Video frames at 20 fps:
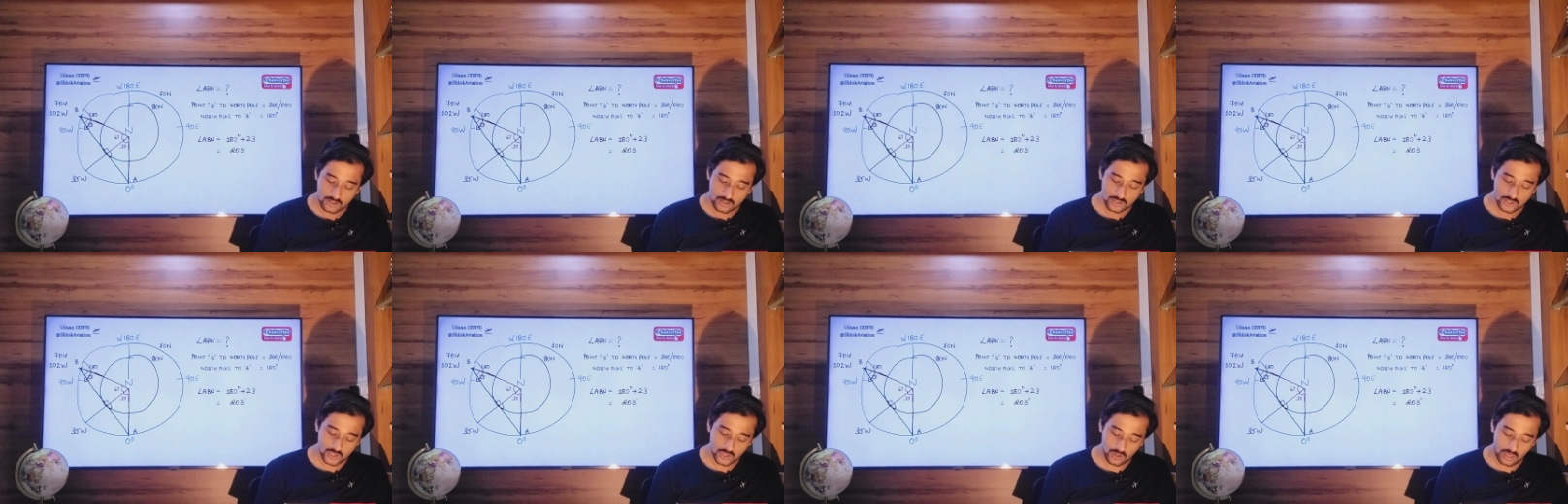
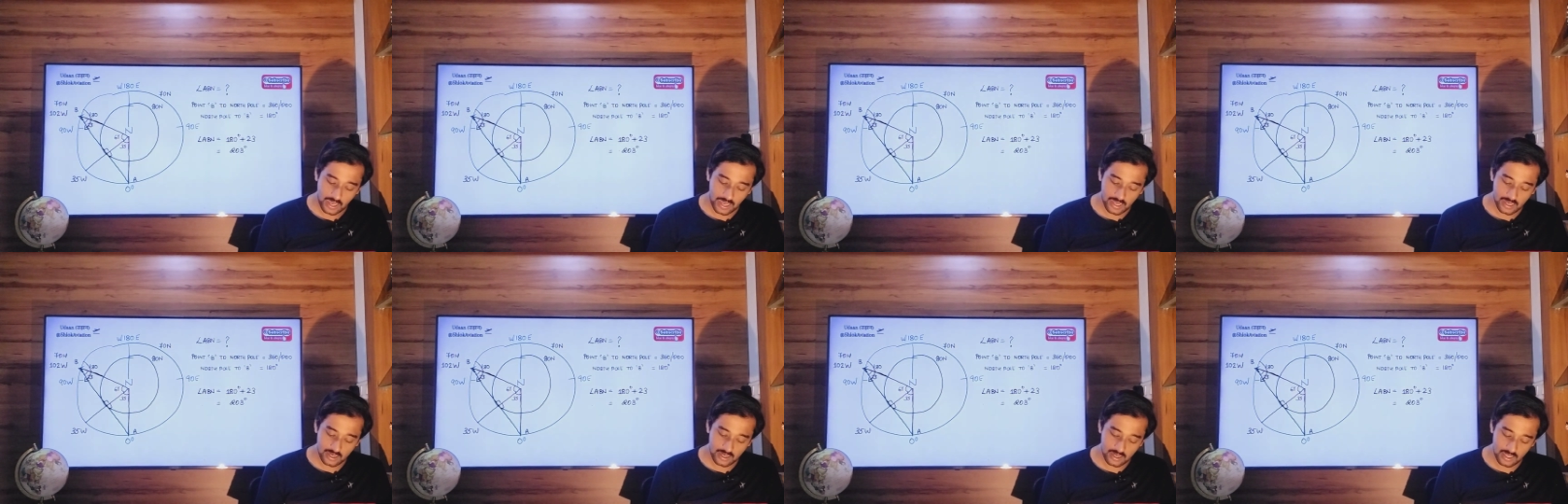So
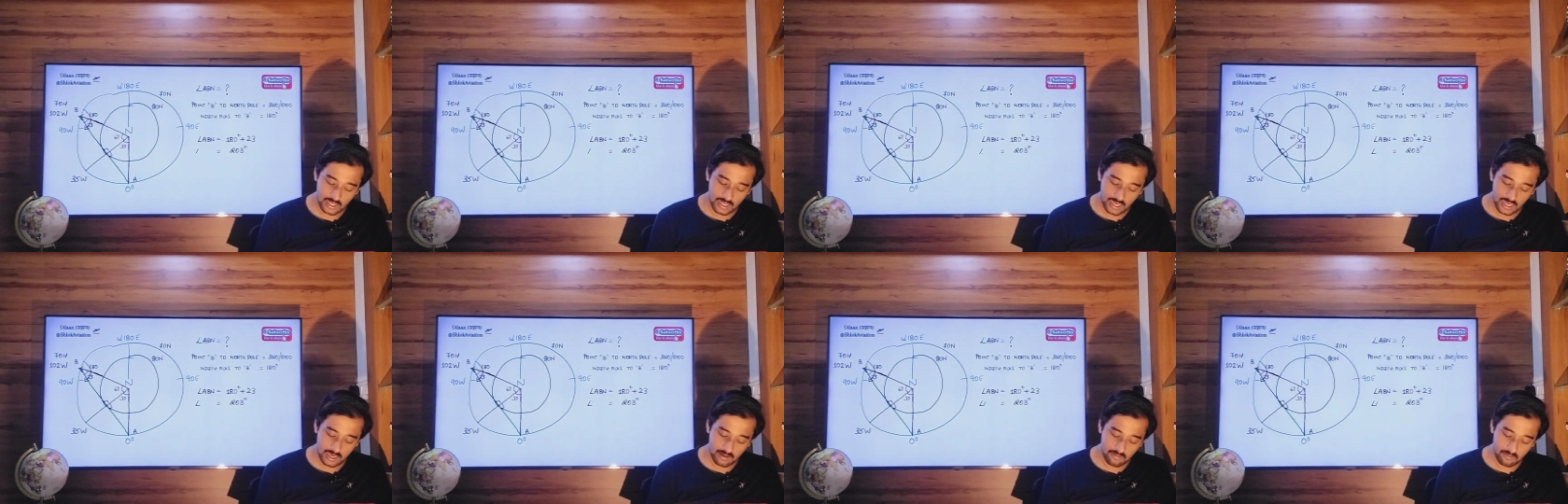angle
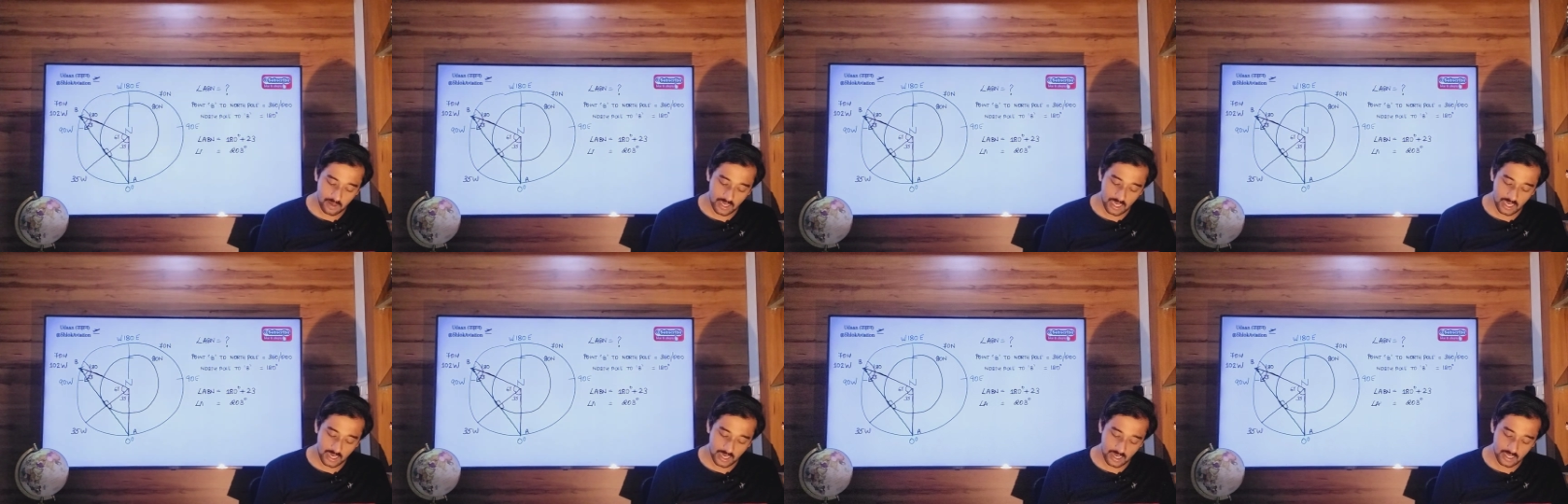
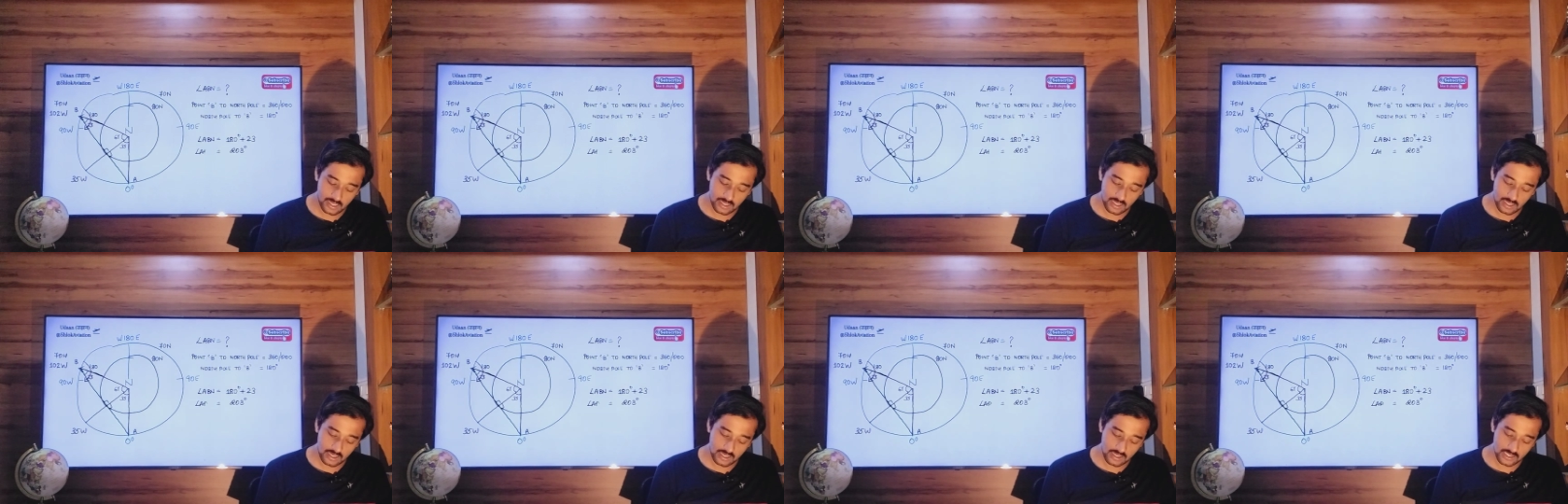ABN
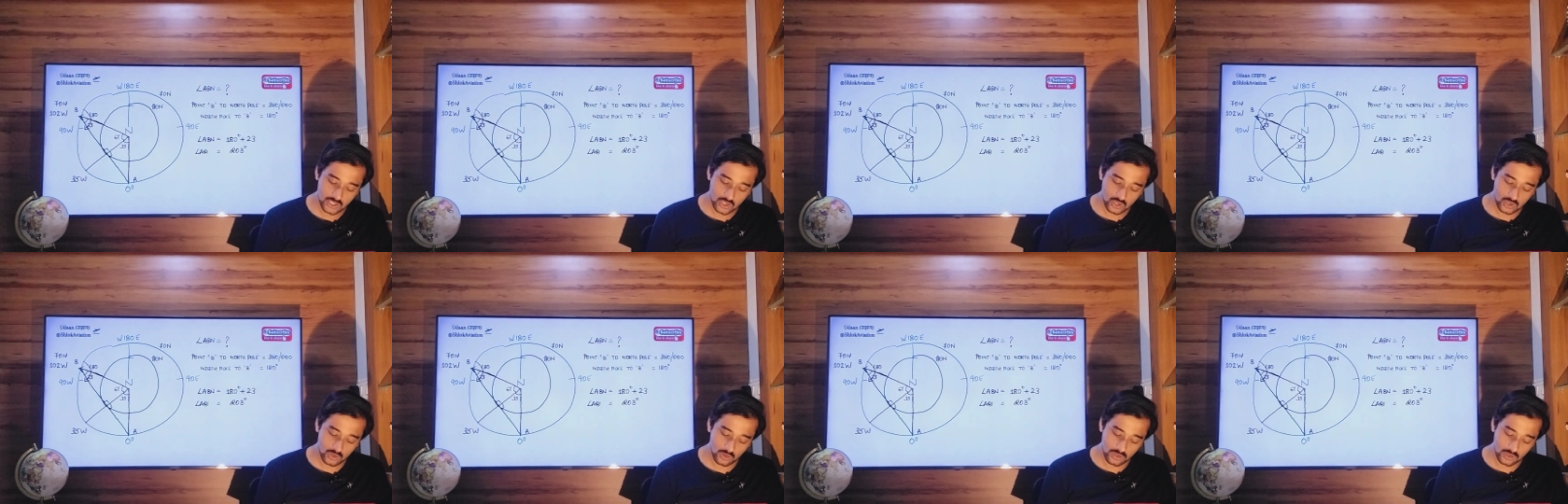
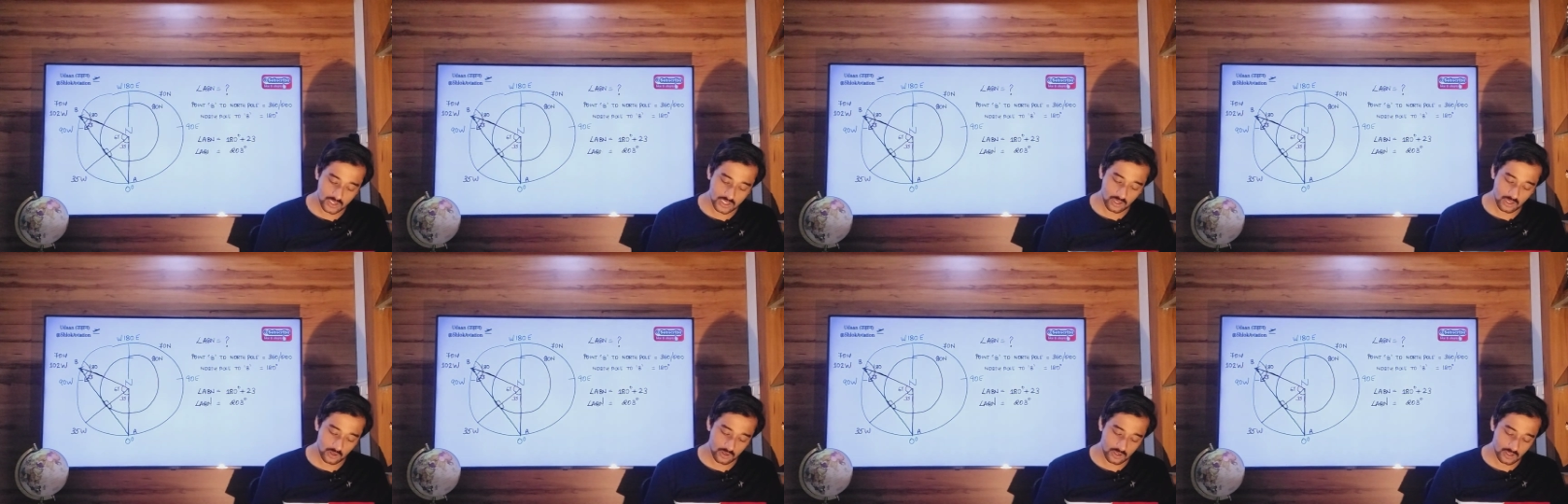is
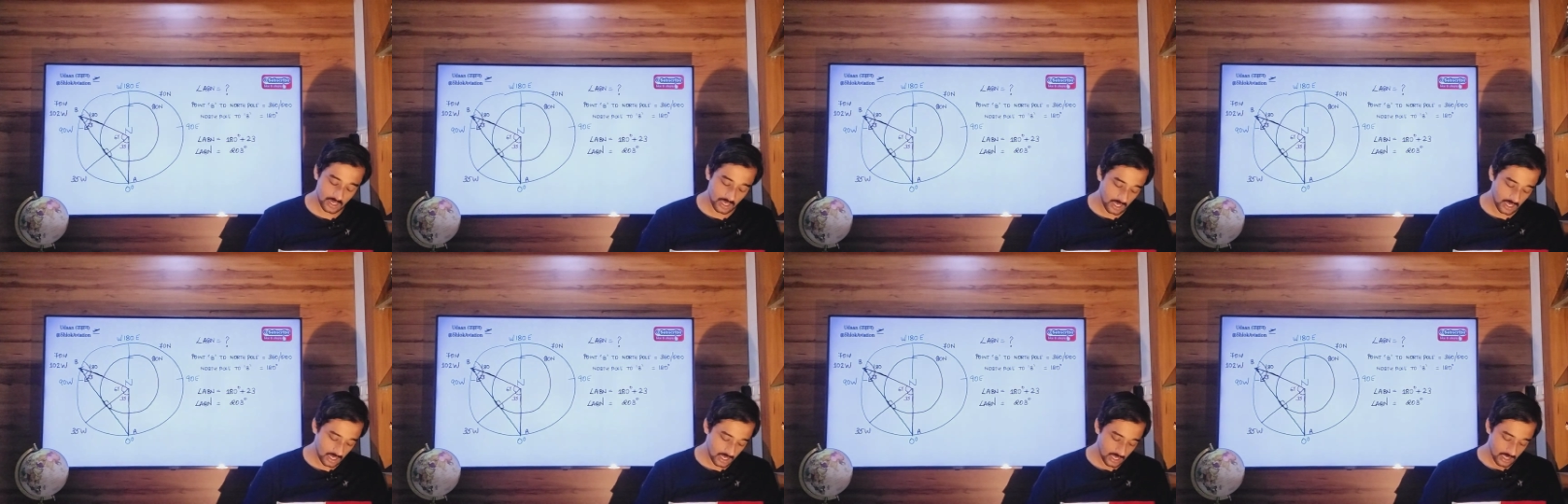
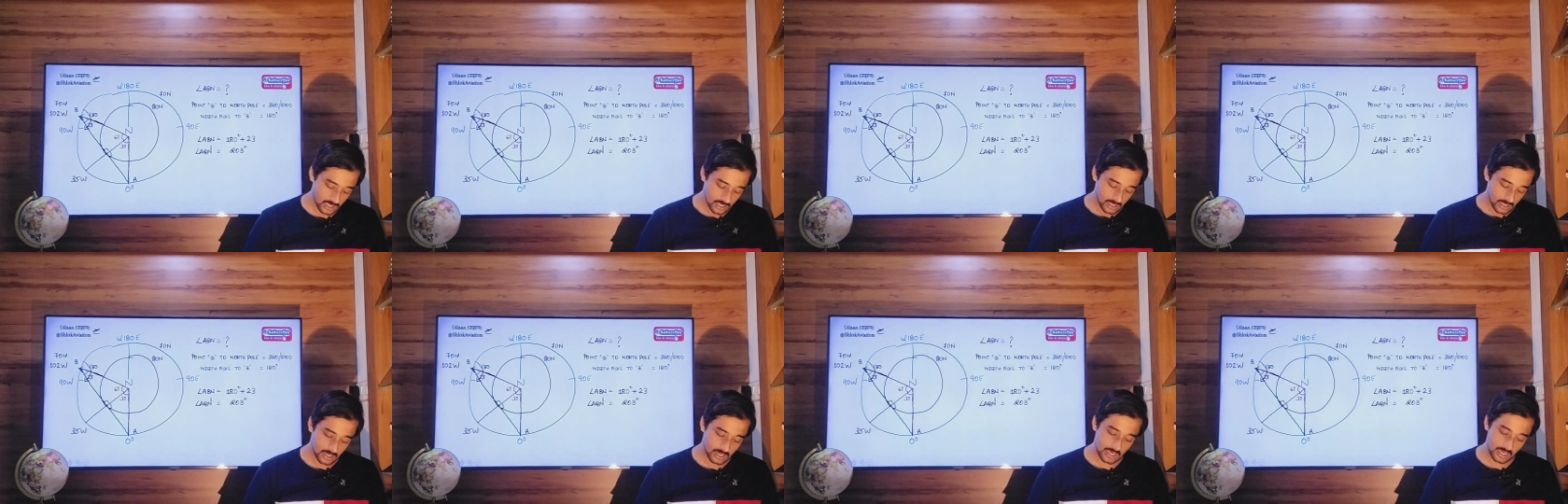203
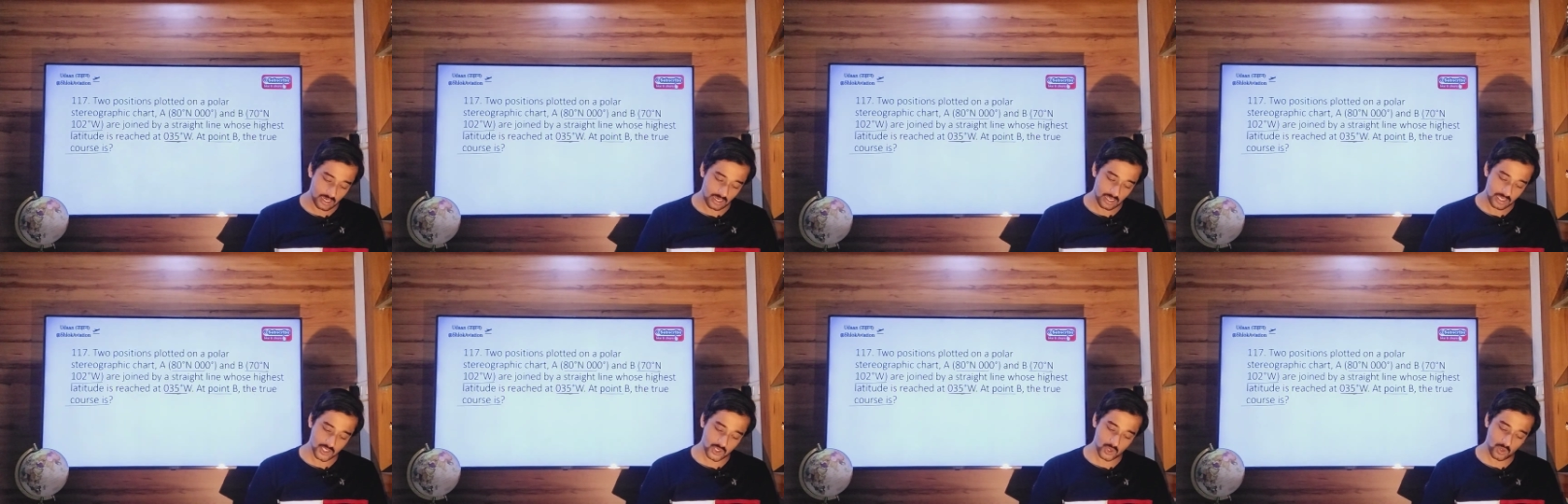degrees.